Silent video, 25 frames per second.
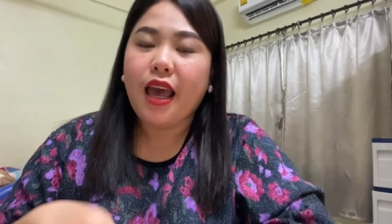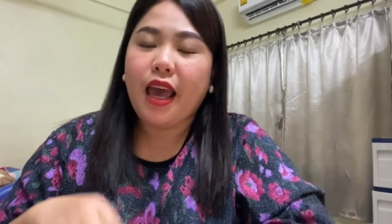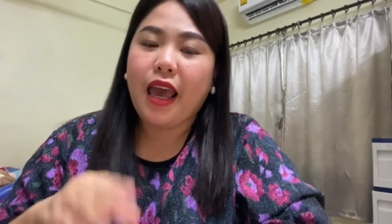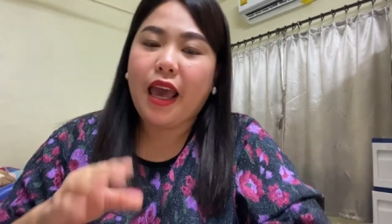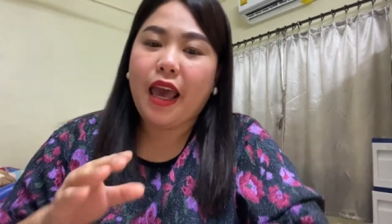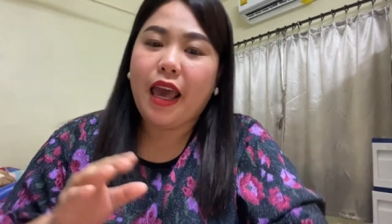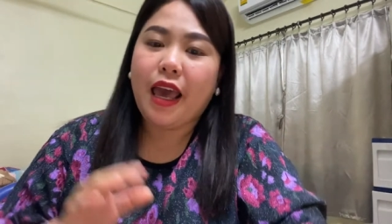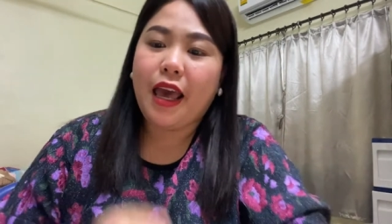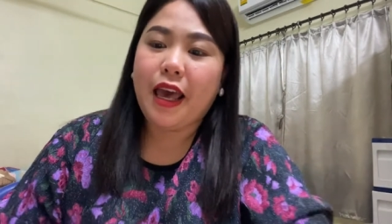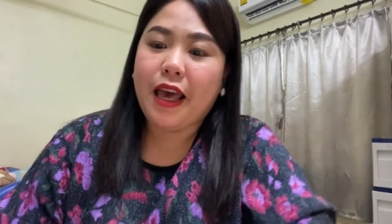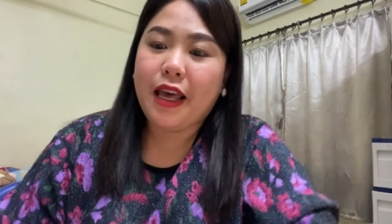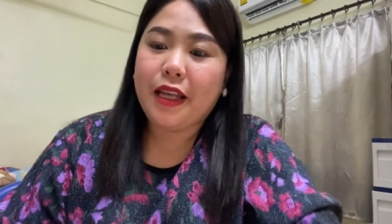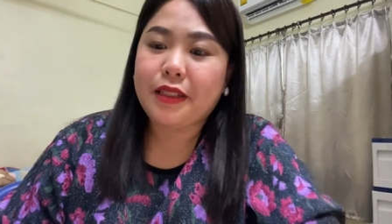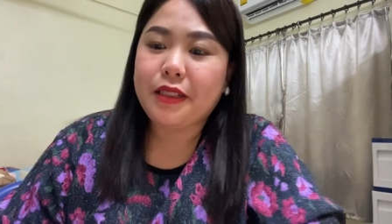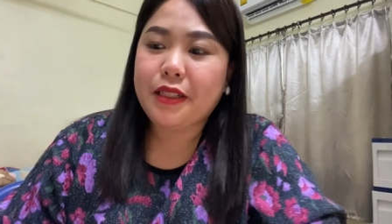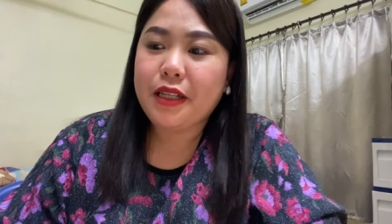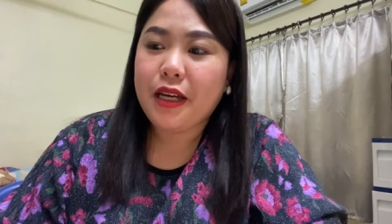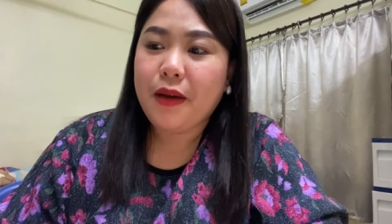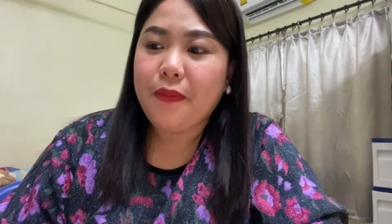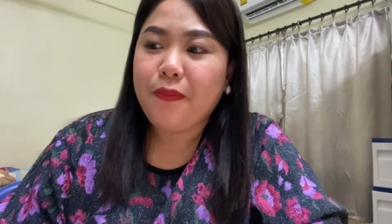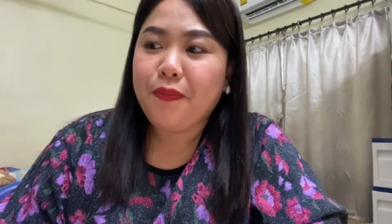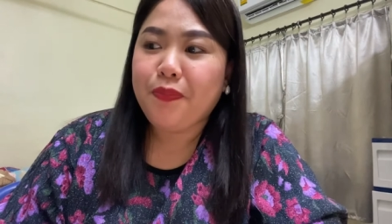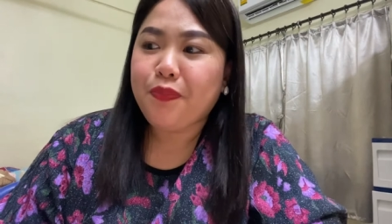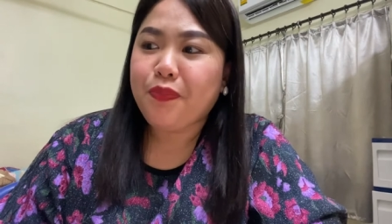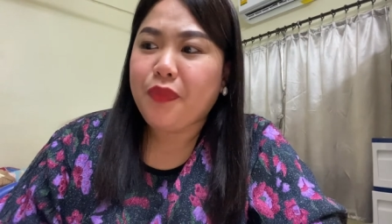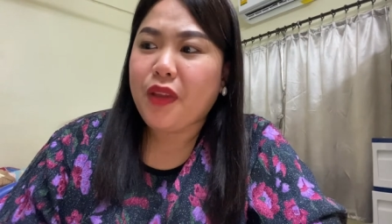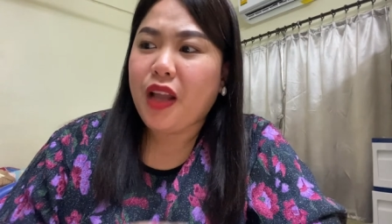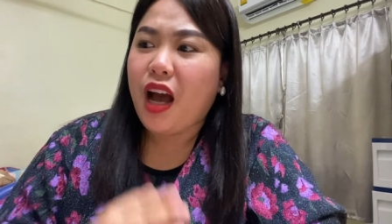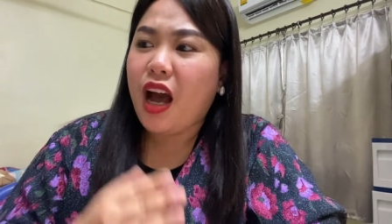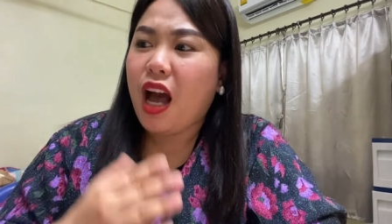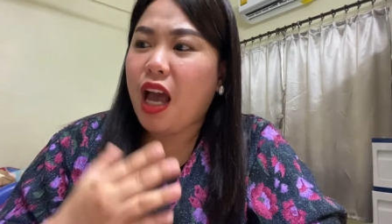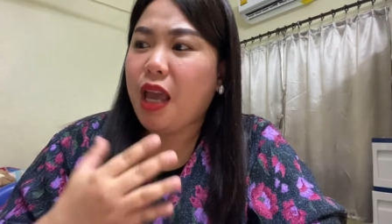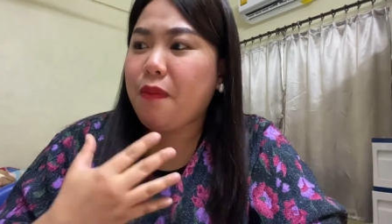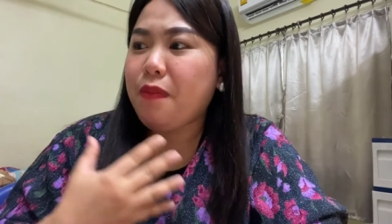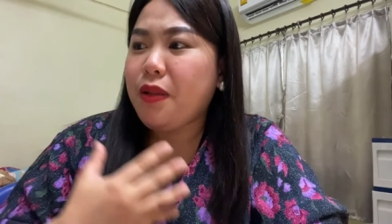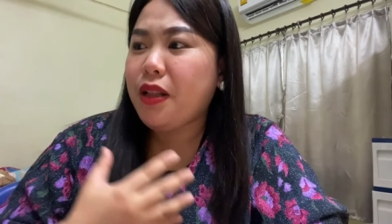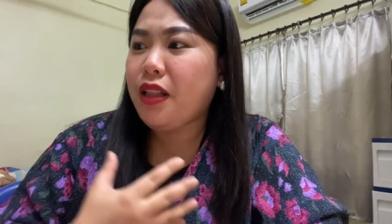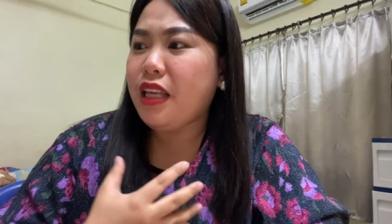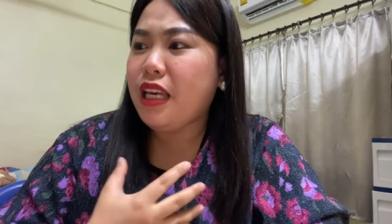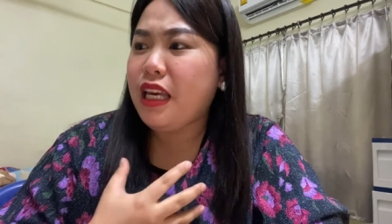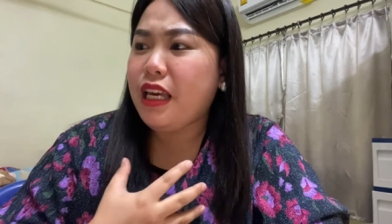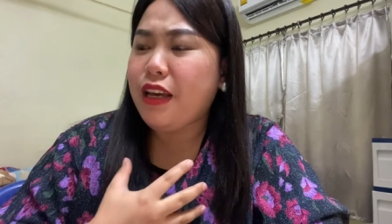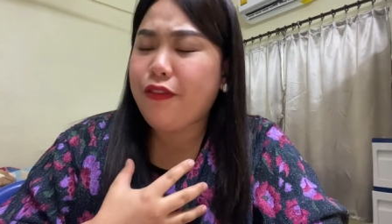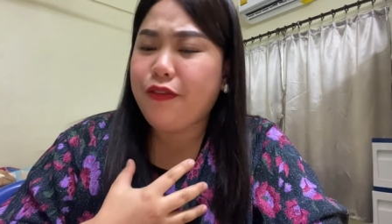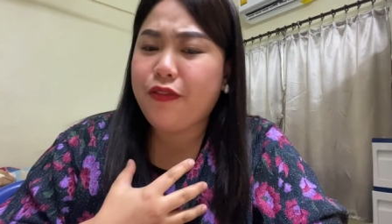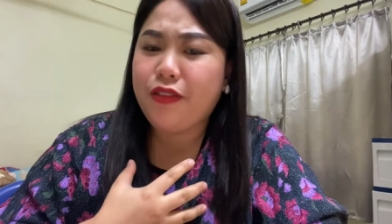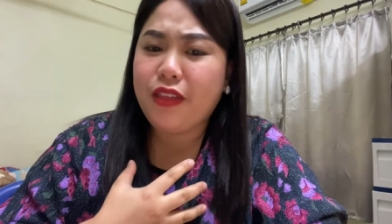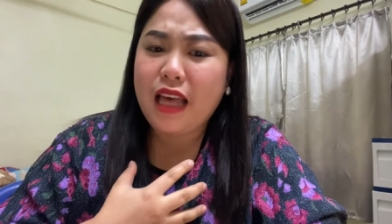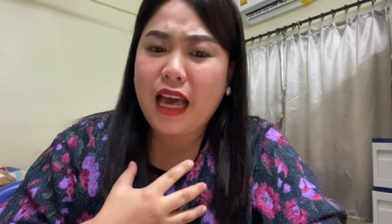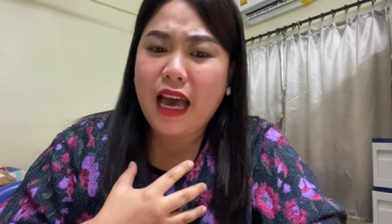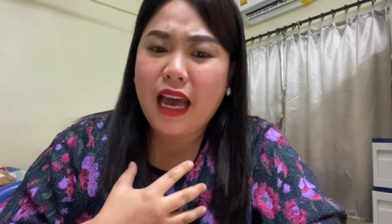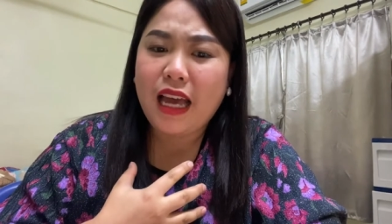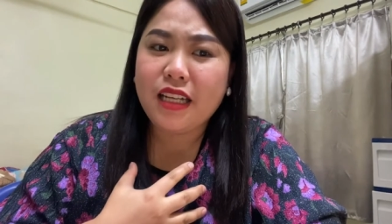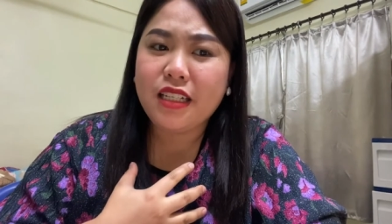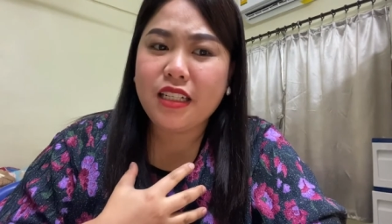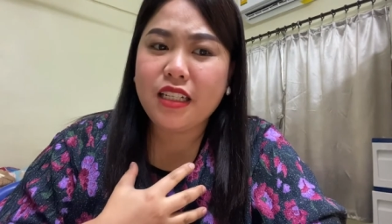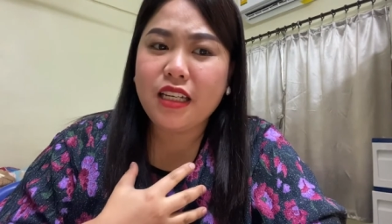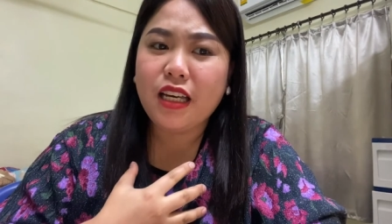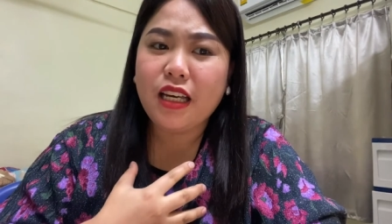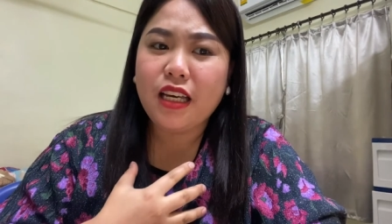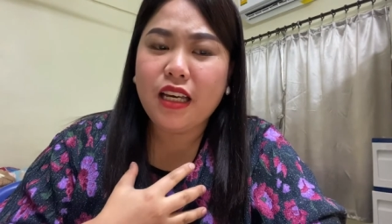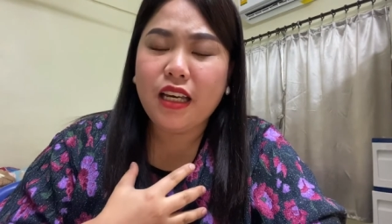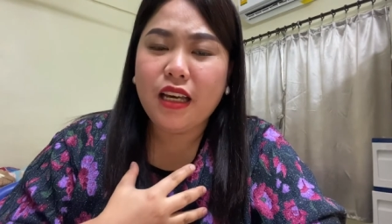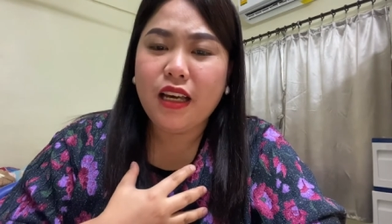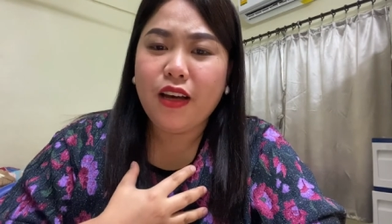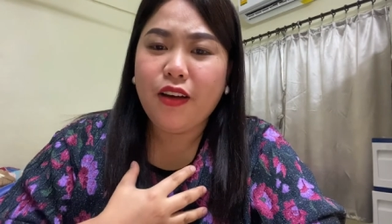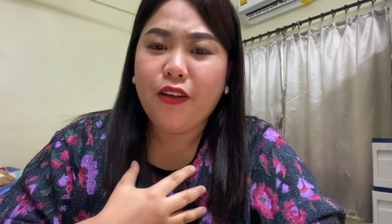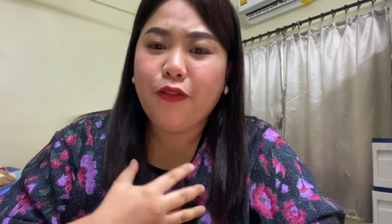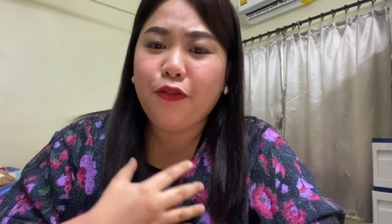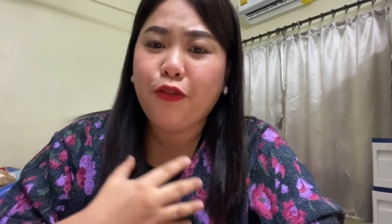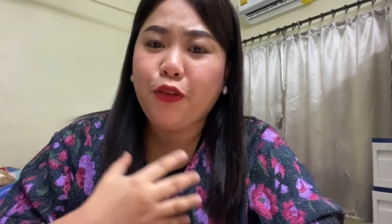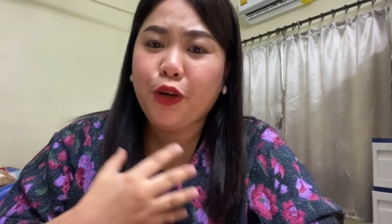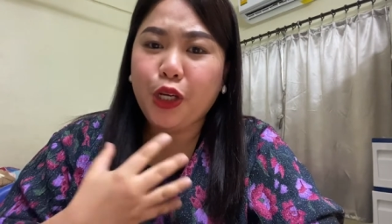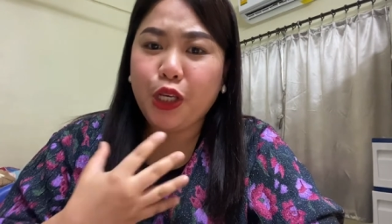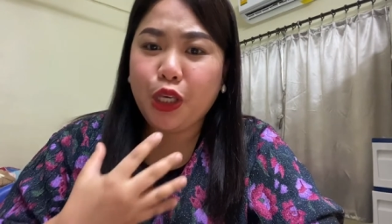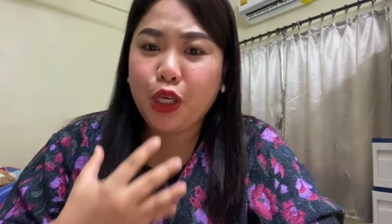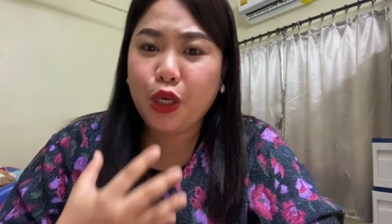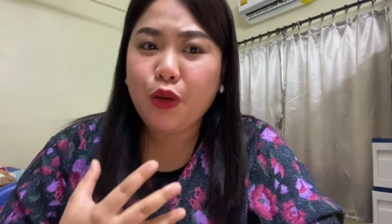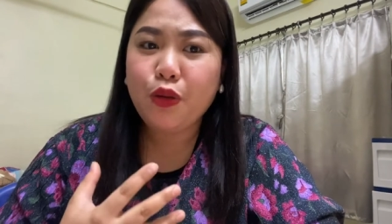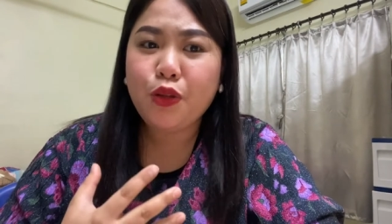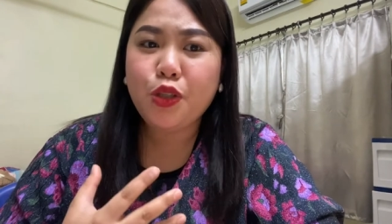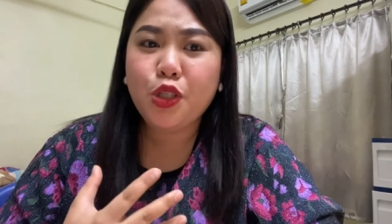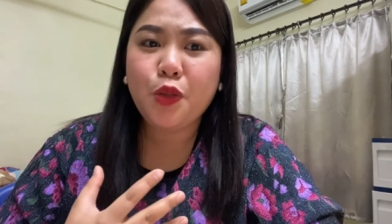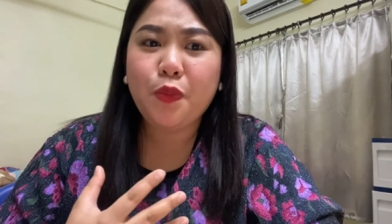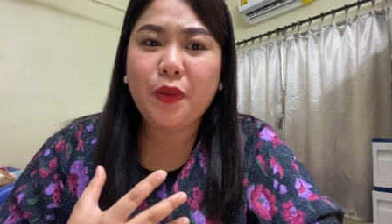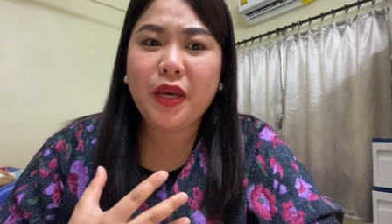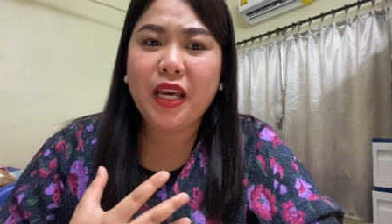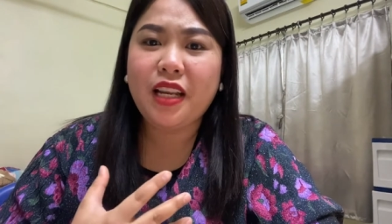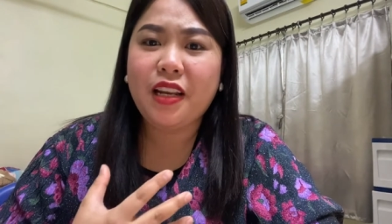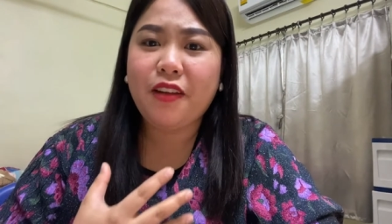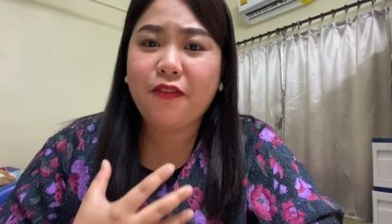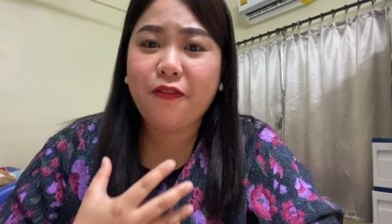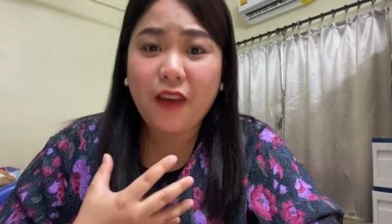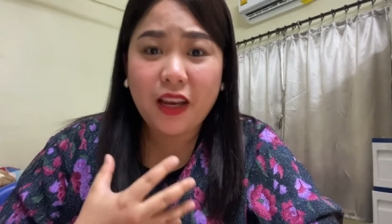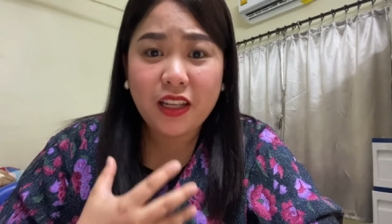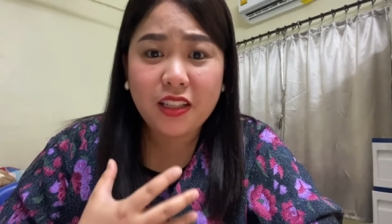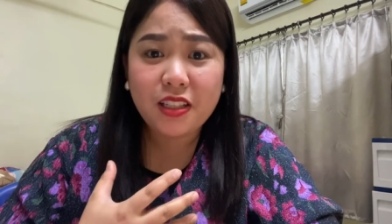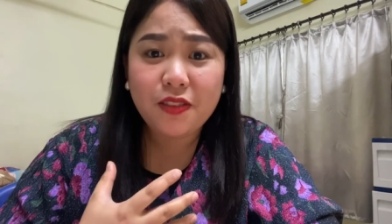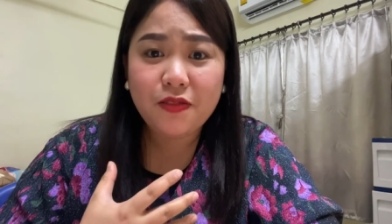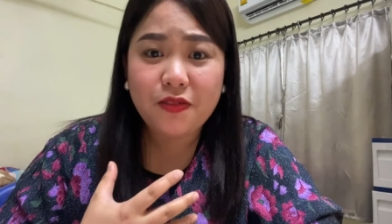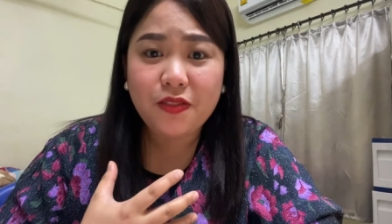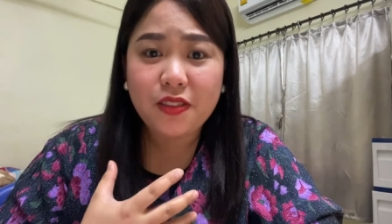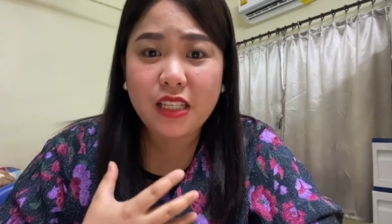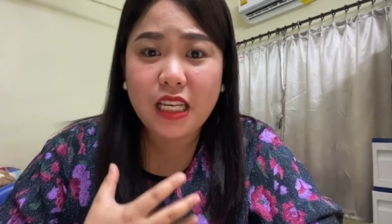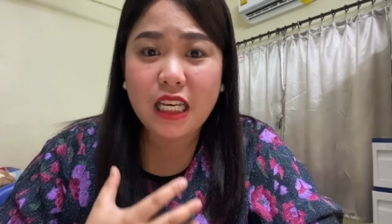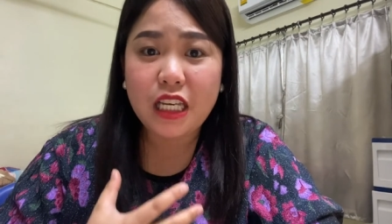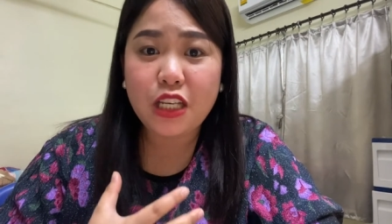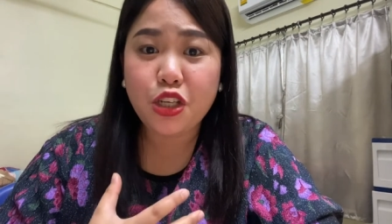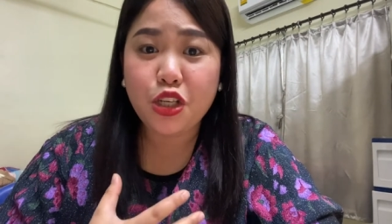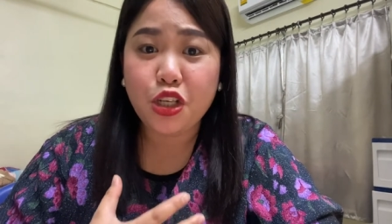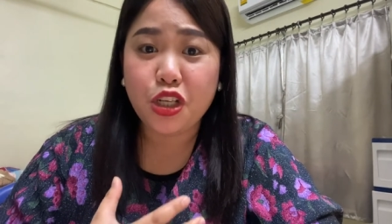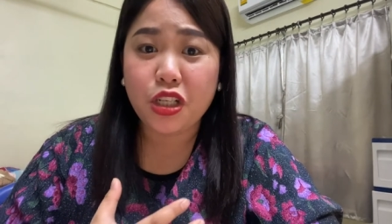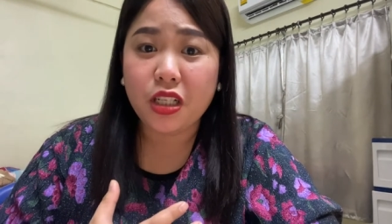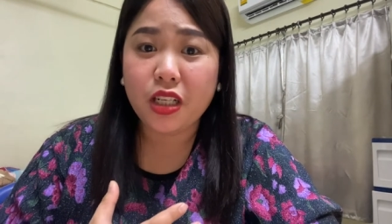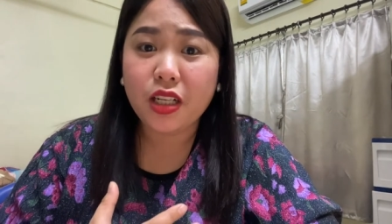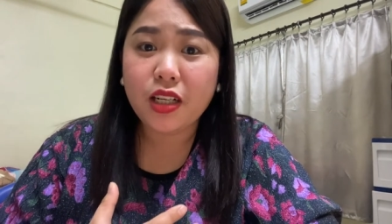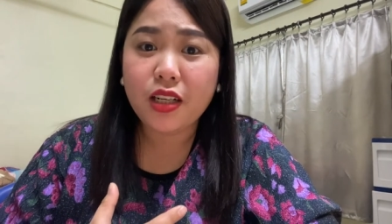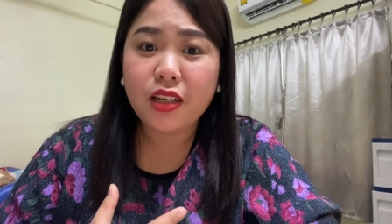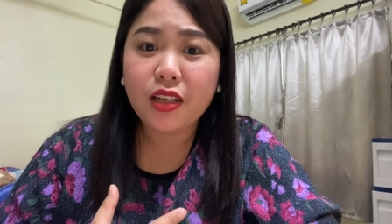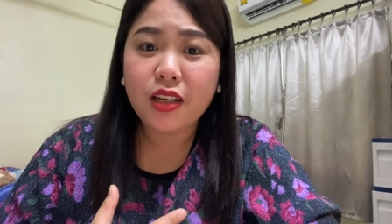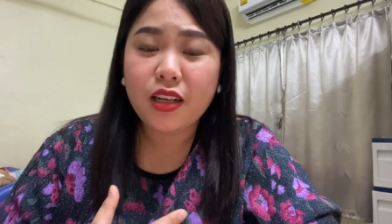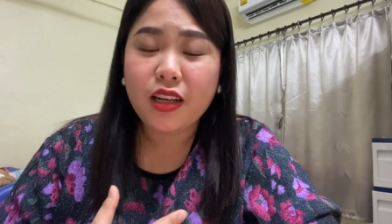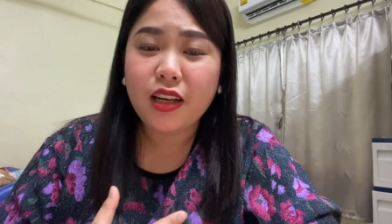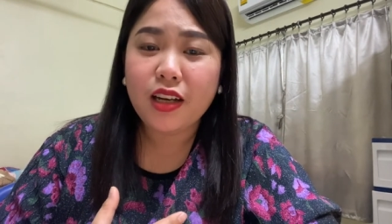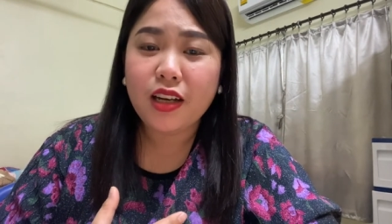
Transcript: And I believe that for you to be an effective teacher,